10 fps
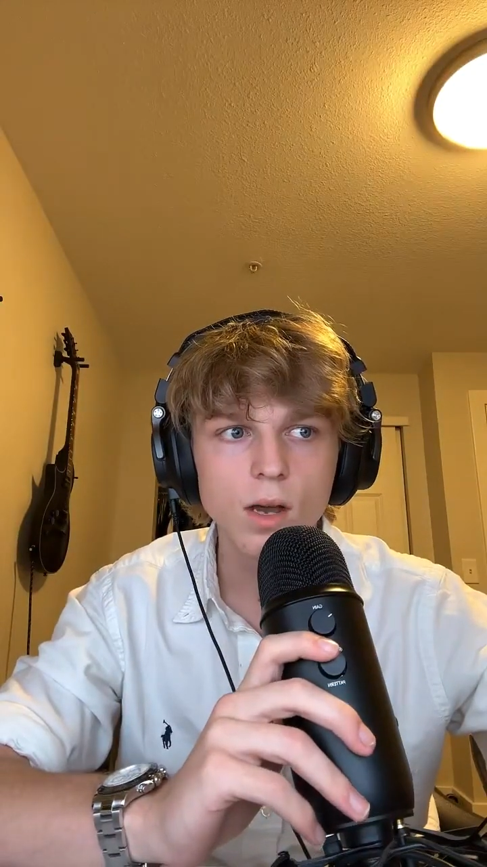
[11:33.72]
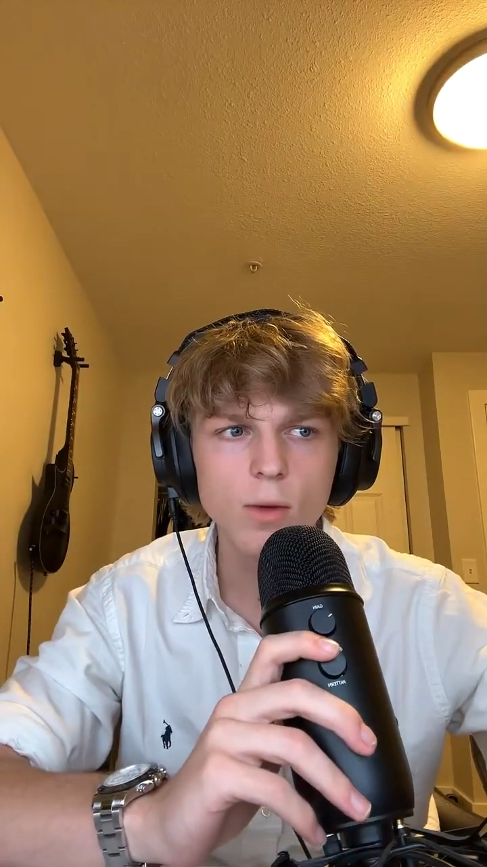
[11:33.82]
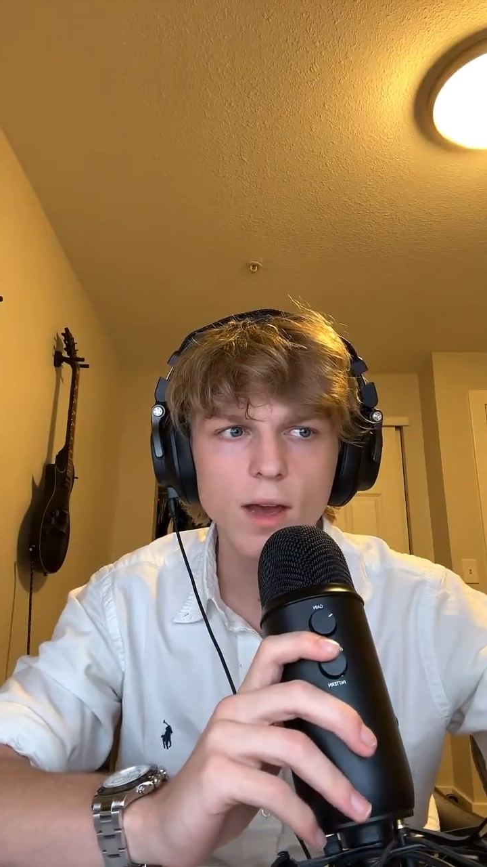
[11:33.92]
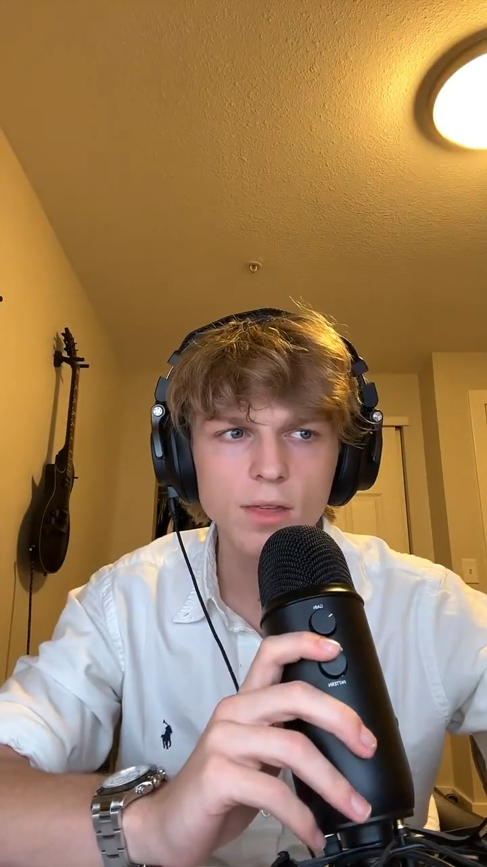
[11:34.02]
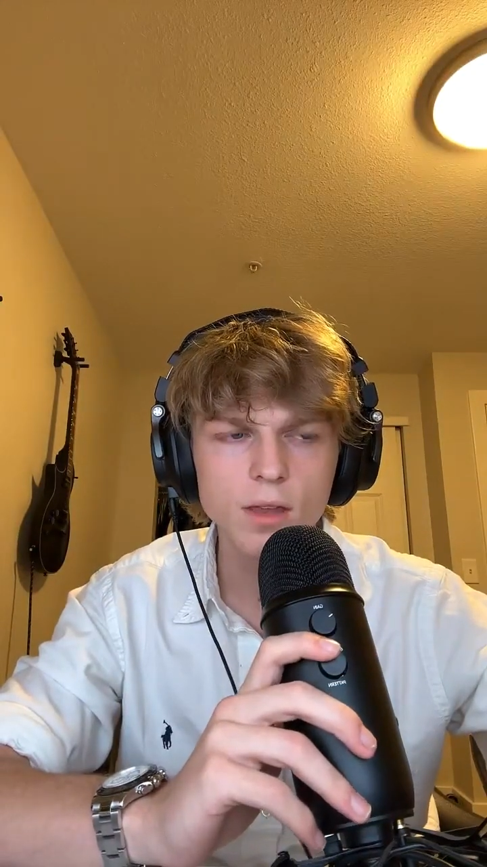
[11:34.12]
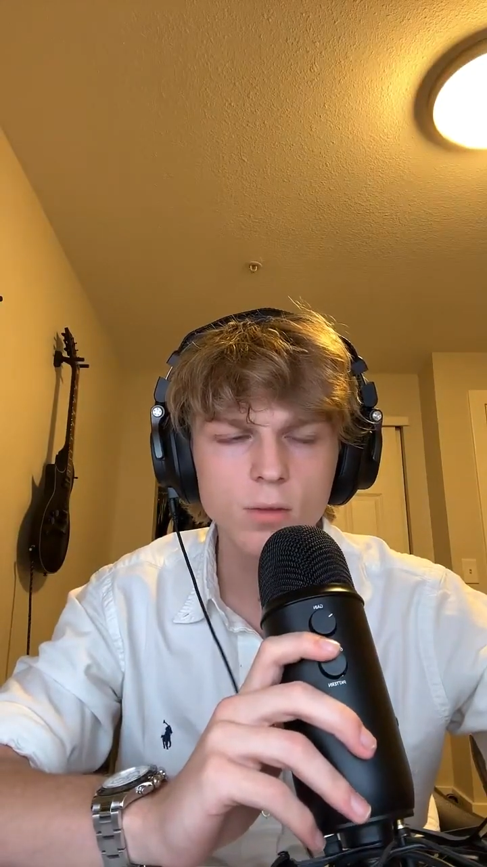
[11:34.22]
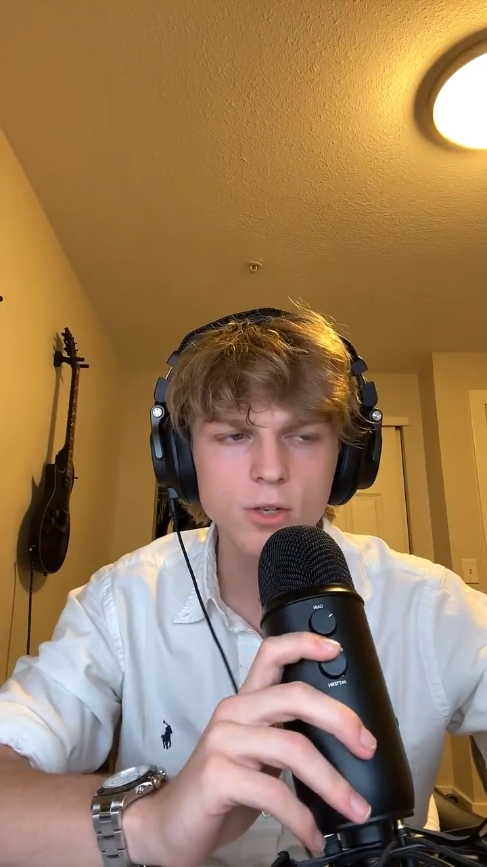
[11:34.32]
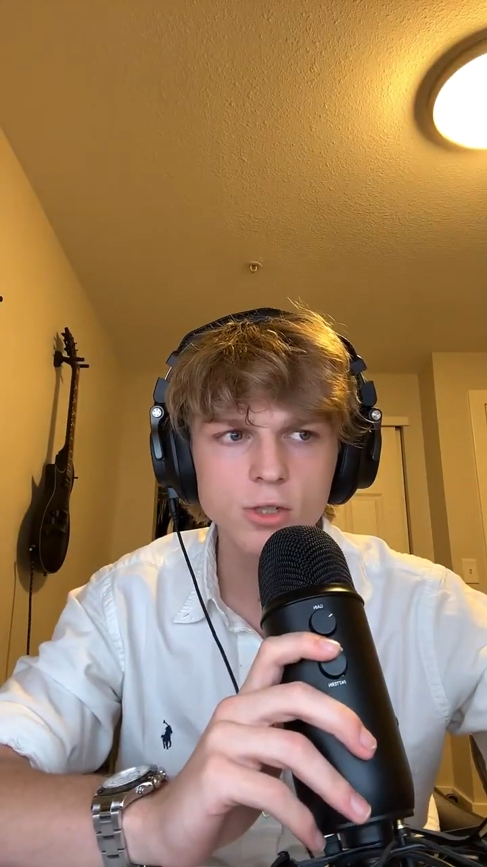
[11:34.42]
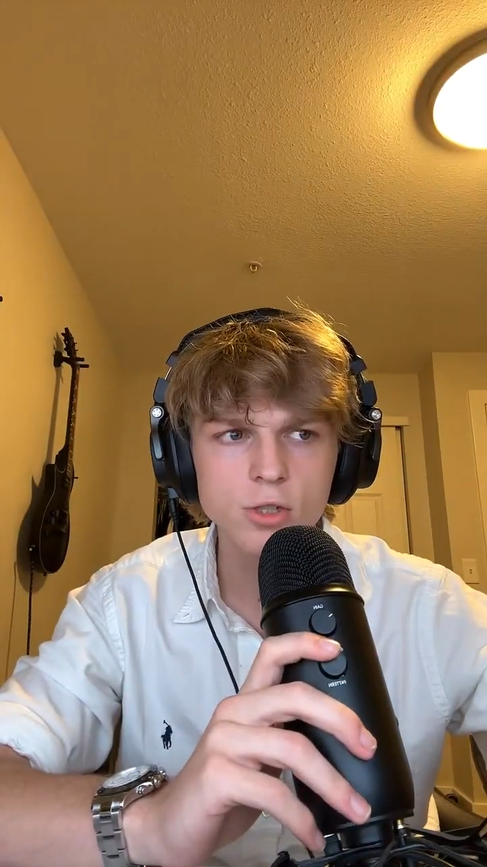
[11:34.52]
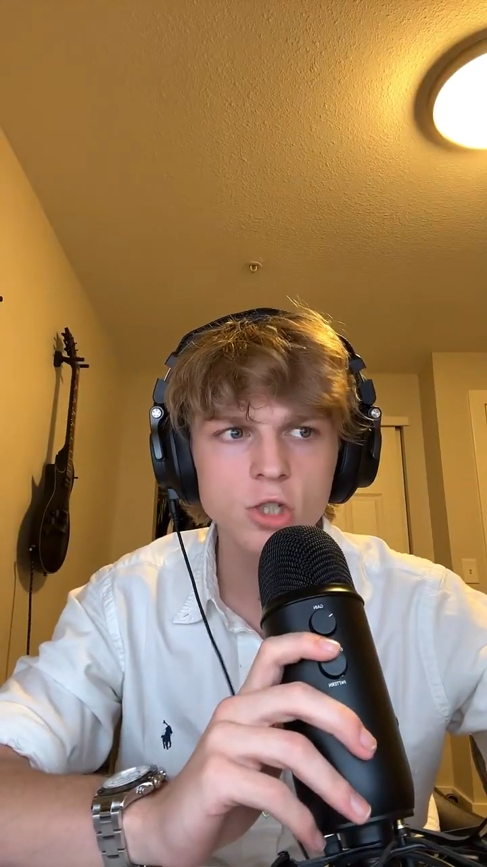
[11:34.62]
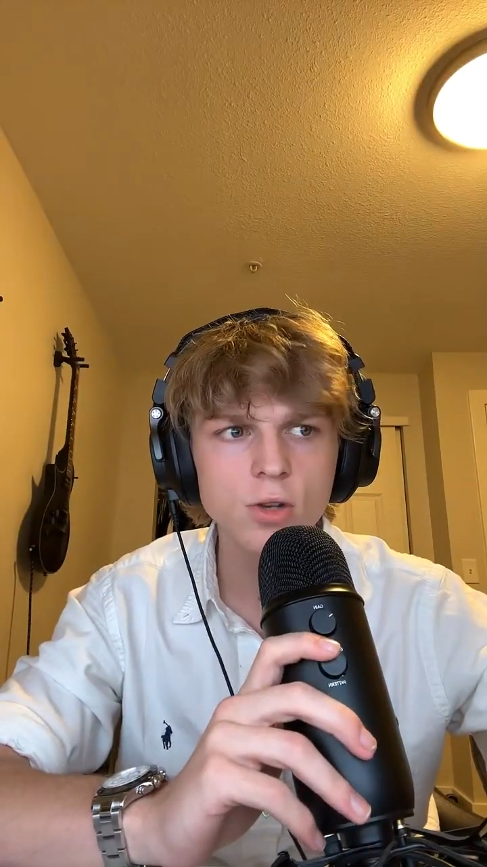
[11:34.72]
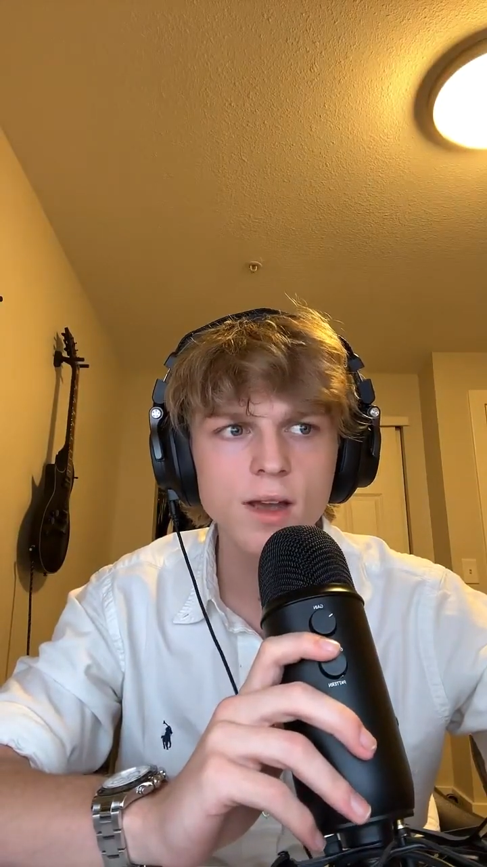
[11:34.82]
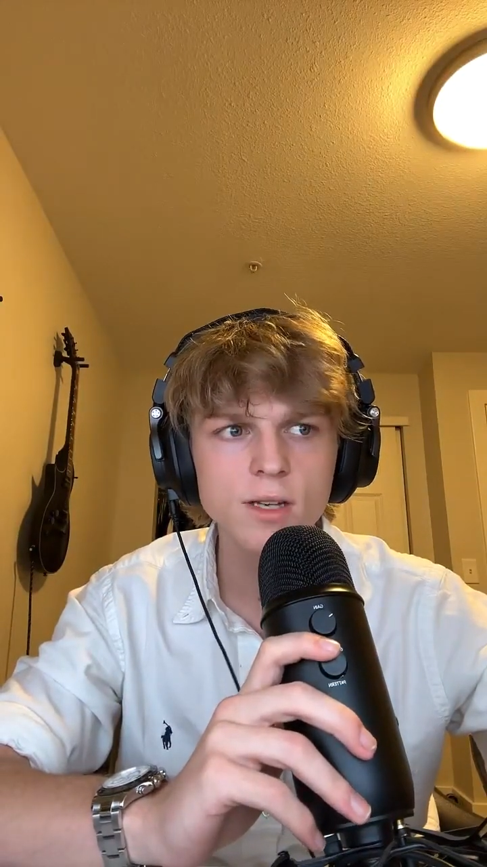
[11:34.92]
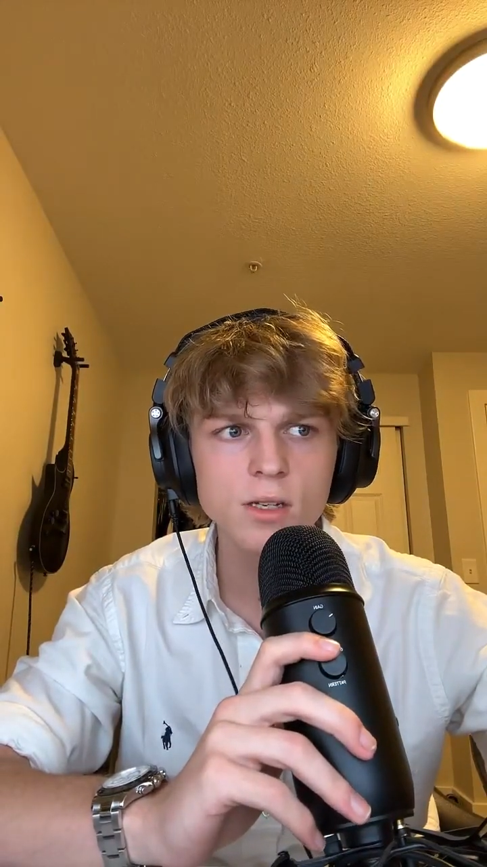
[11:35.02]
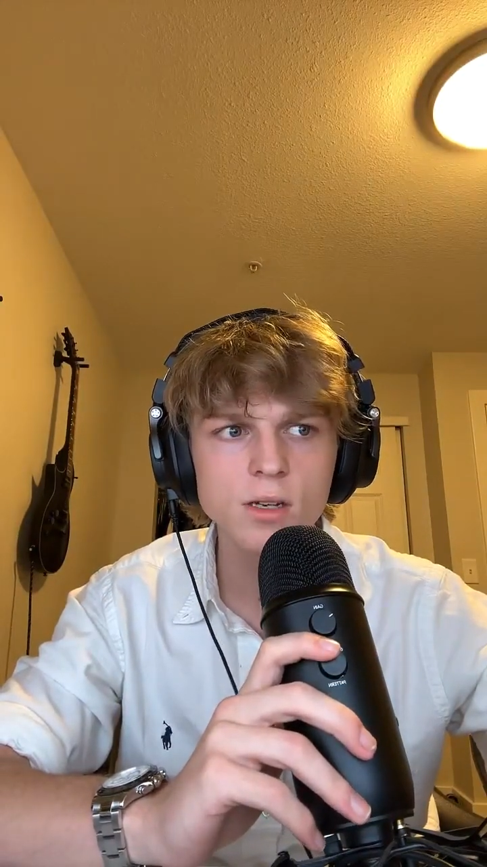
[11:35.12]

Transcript: I think we should try to